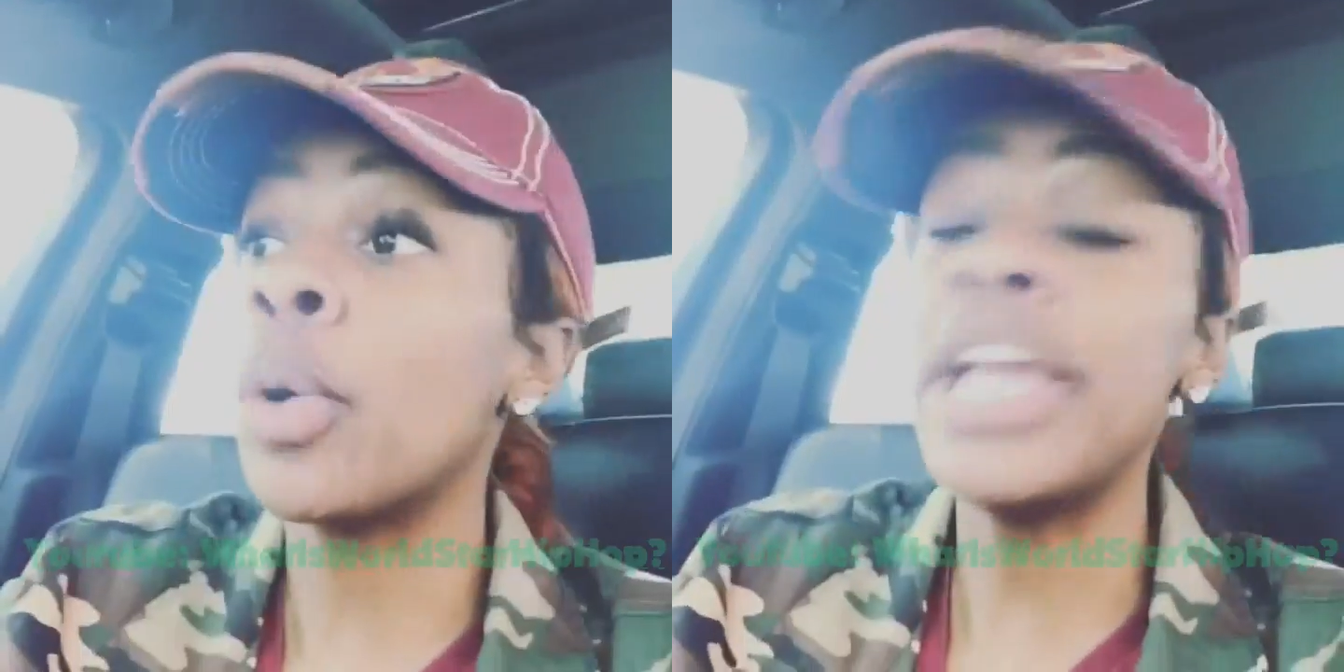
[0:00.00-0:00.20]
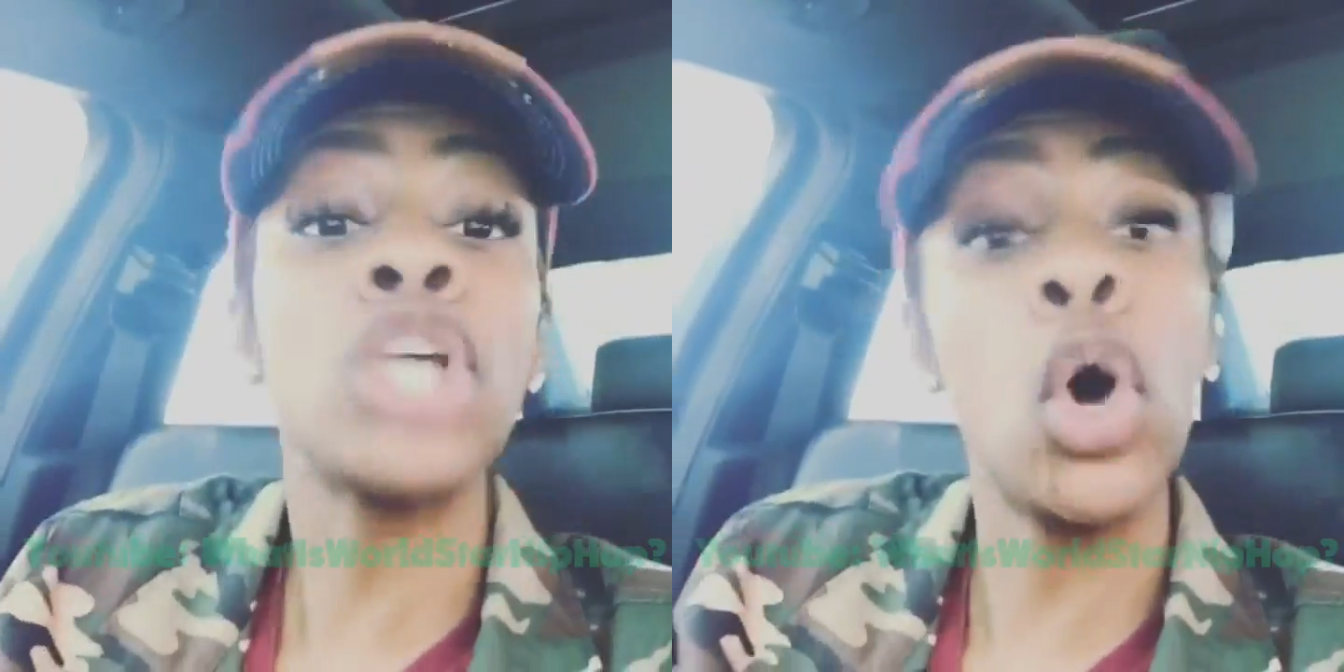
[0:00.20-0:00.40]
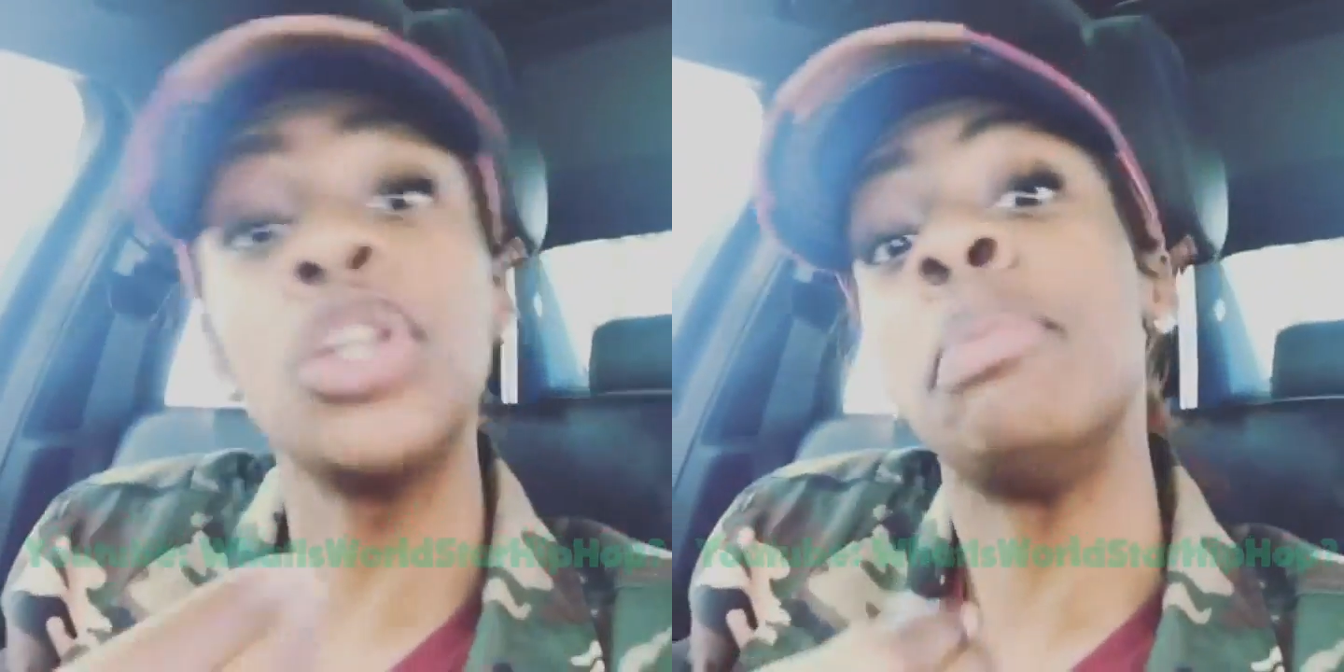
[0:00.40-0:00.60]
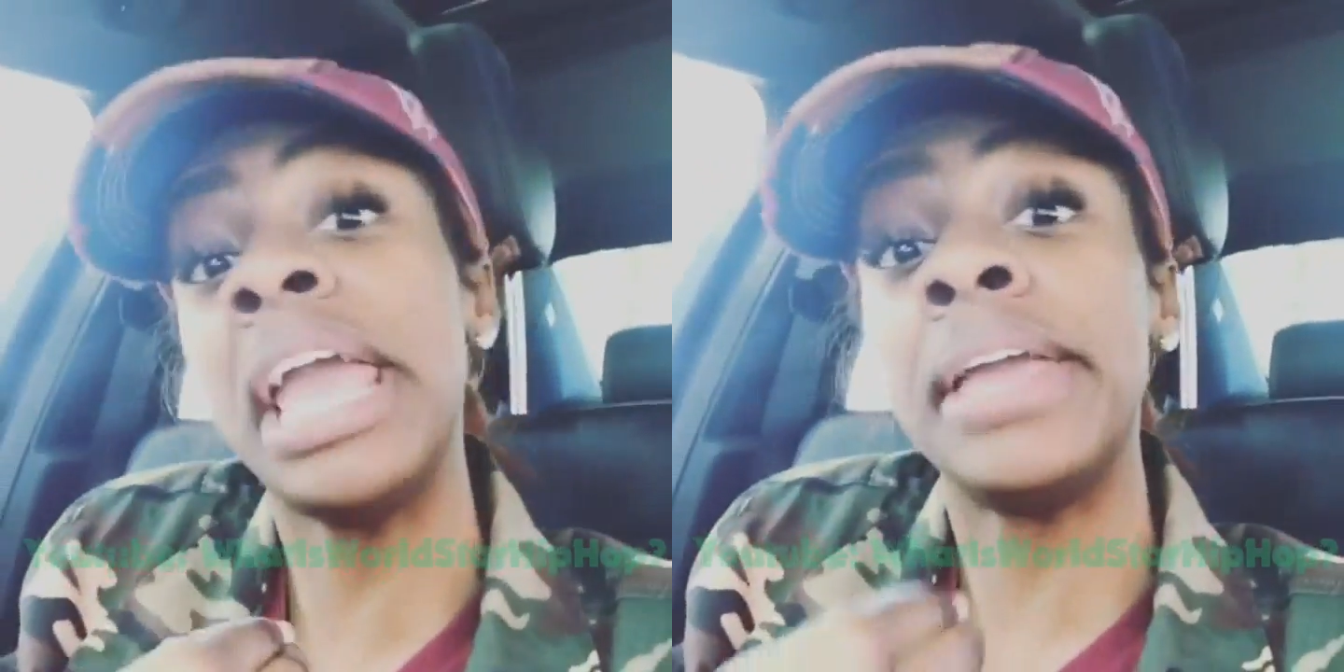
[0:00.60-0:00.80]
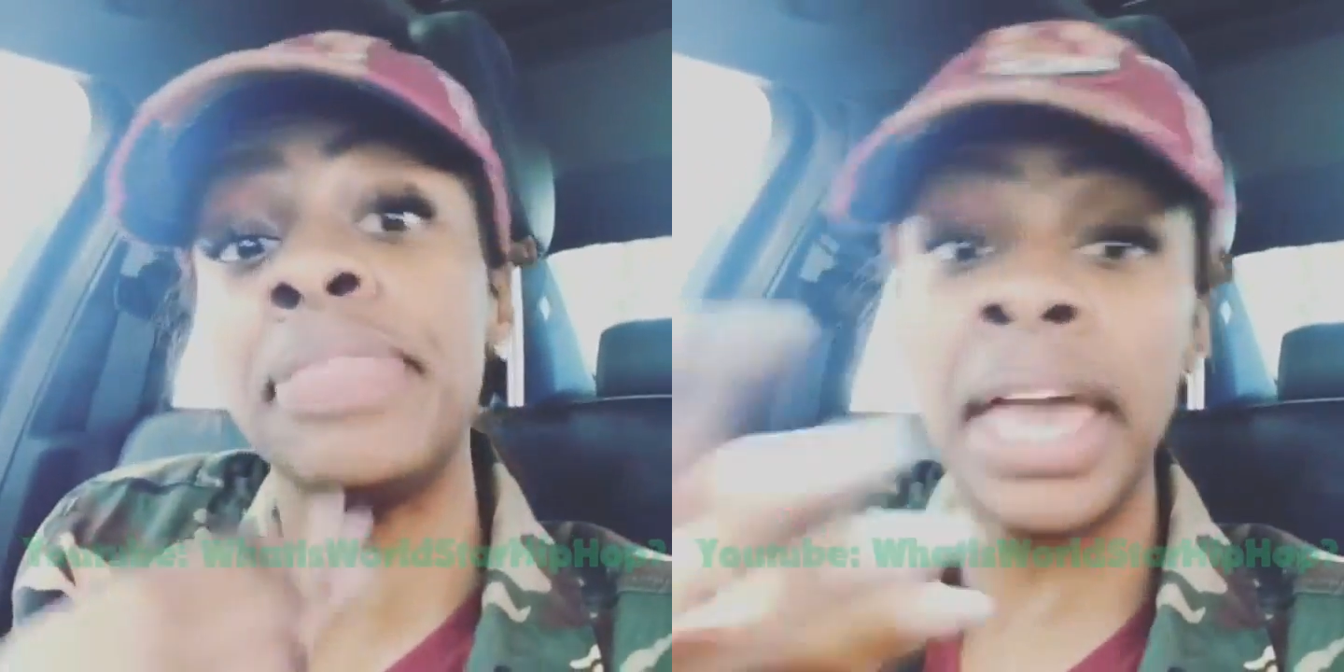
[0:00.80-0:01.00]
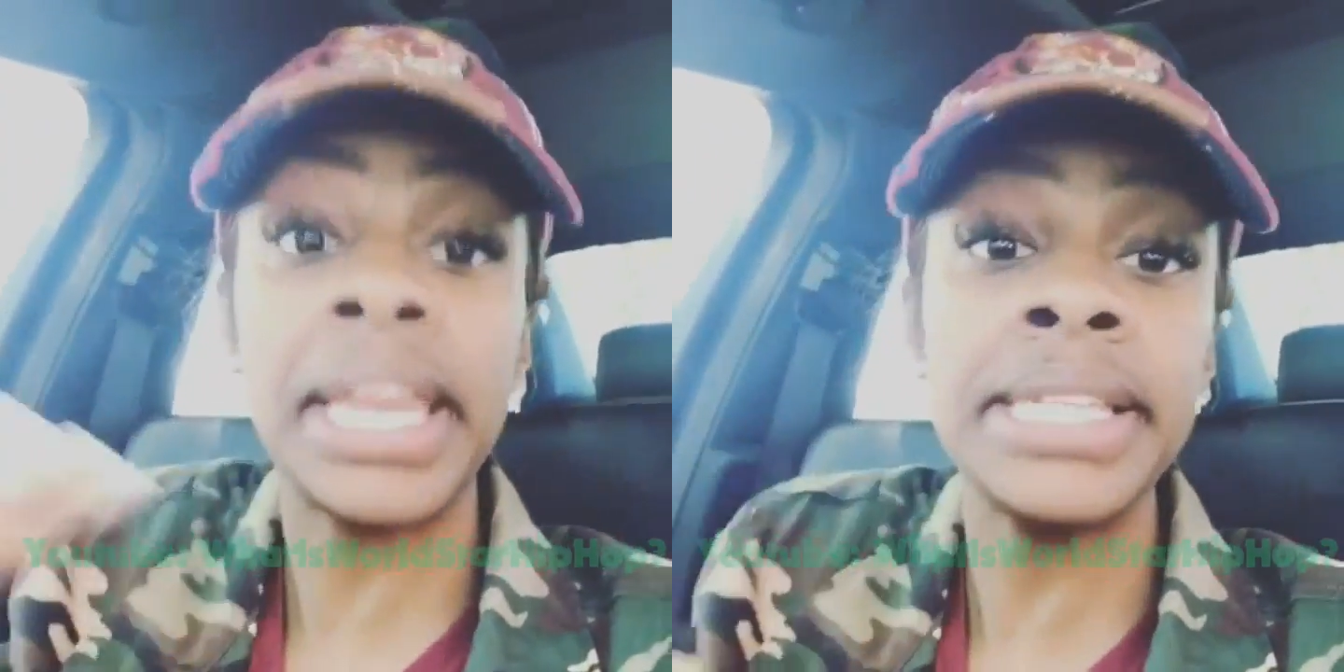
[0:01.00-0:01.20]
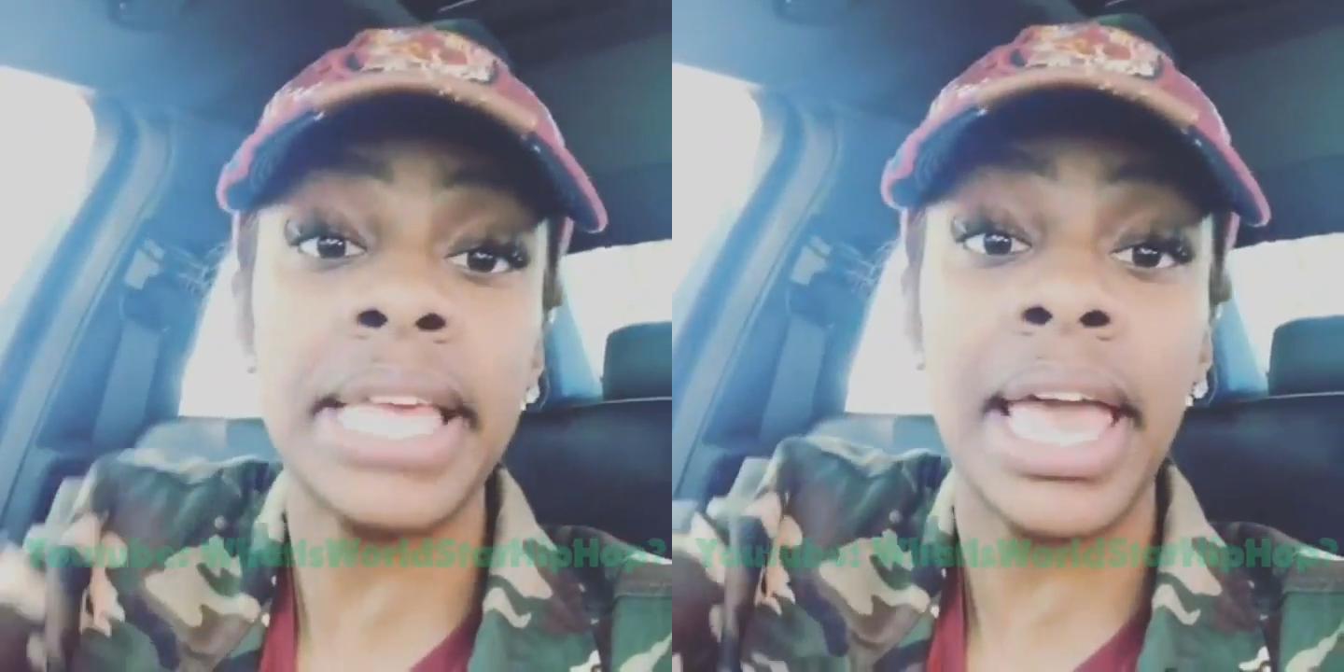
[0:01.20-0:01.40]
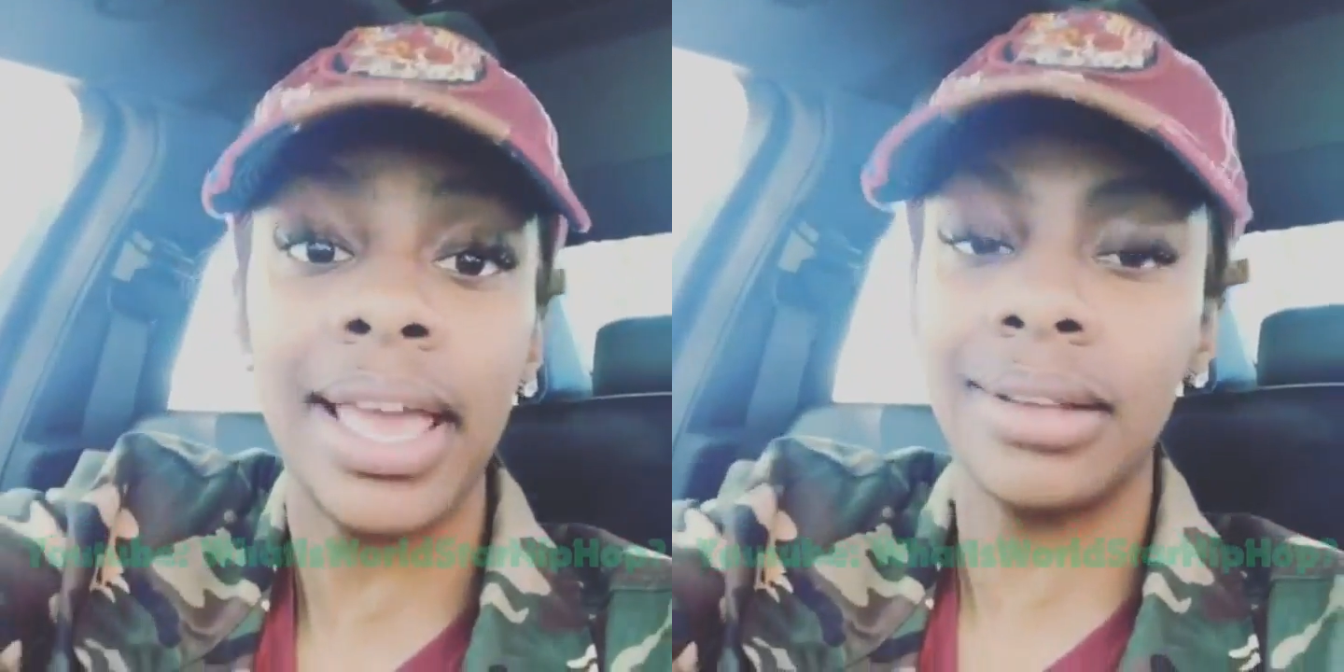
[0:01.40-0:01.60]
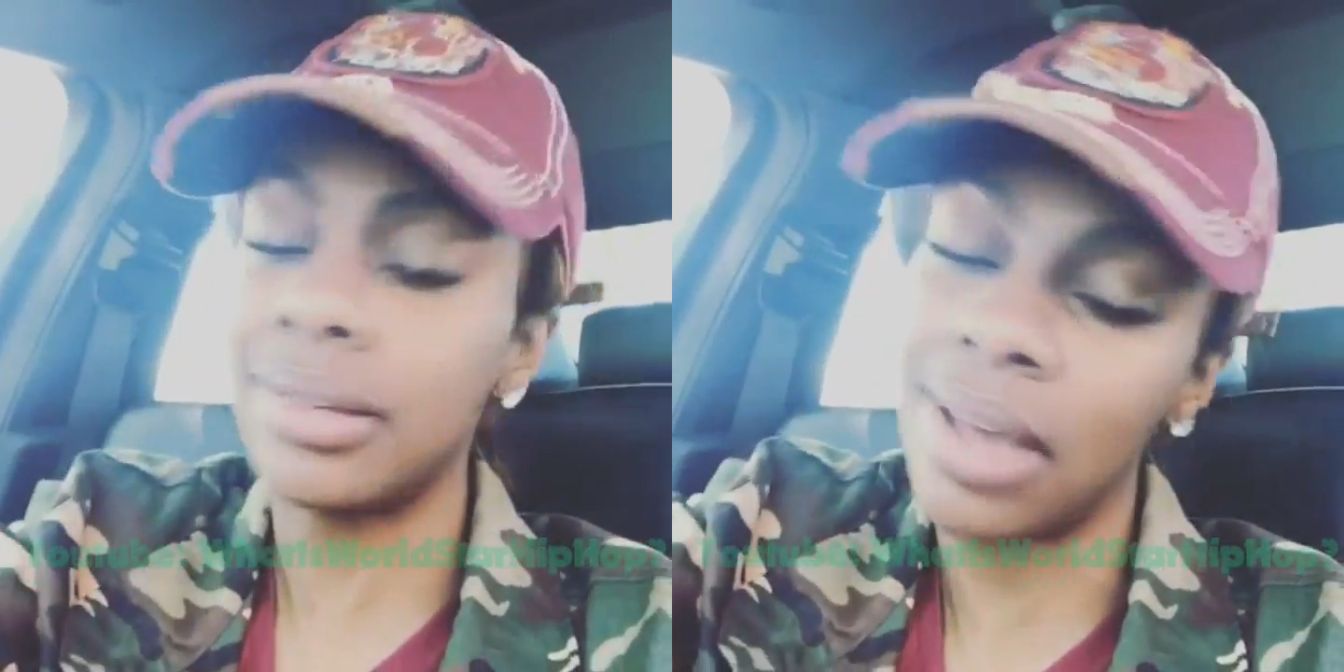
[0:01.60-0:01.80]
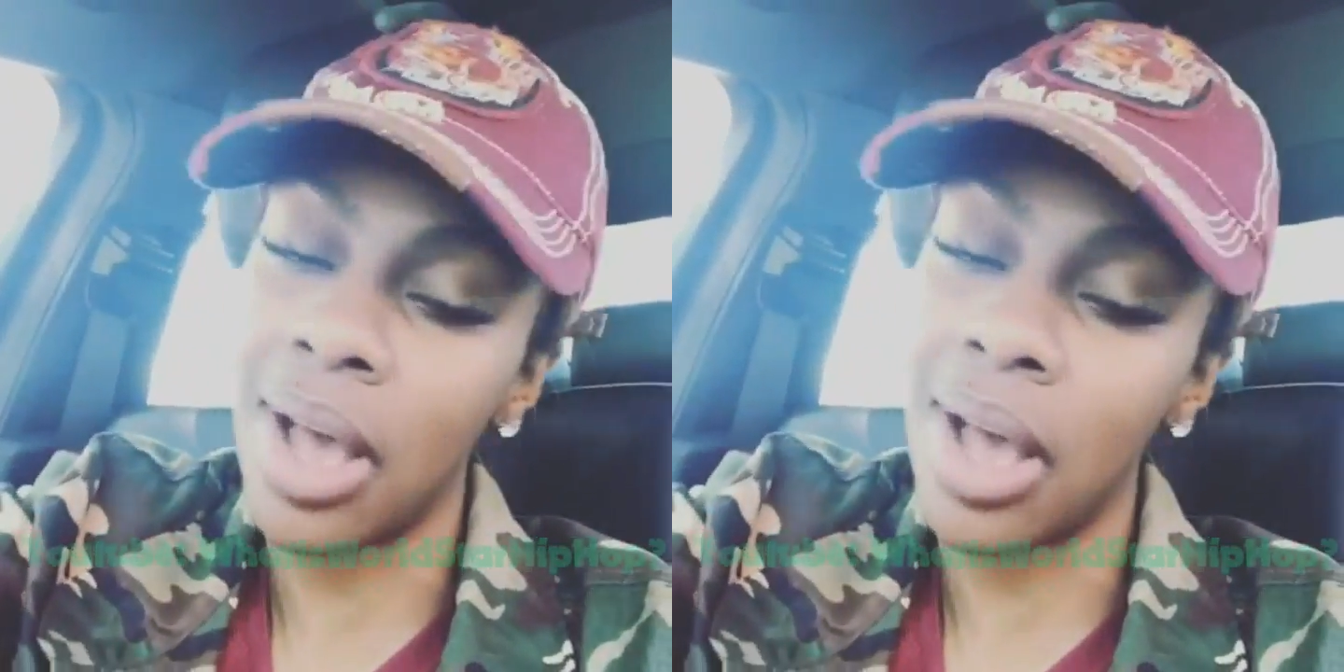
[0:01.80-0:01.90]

So he told me that he said,